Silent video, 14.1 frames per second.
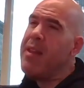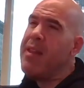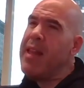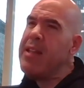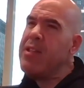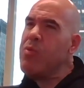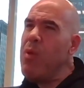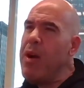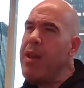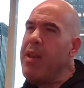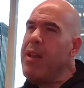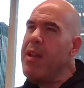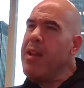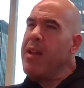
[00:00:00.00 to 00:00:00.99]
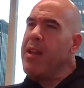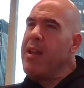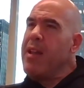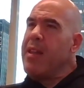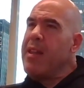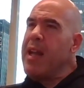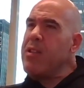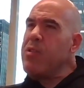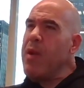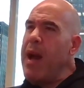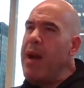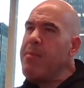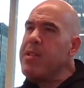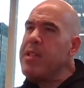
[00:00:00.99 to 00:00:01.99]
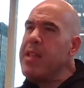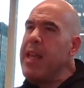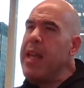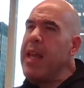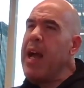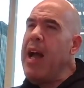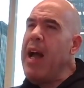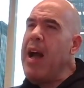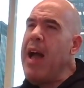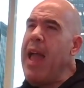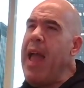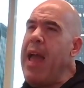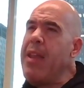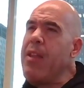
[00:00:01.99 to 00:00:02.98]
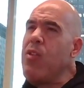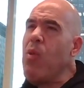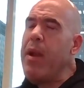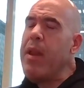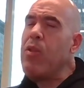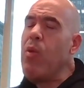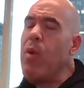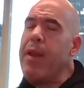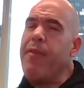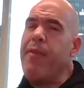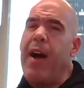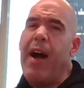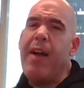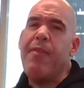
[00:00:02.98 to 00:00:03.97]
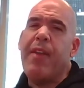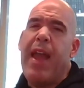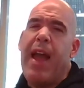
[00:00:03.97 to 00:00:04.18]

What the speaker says: that's what I'm seeing ahead in 2025,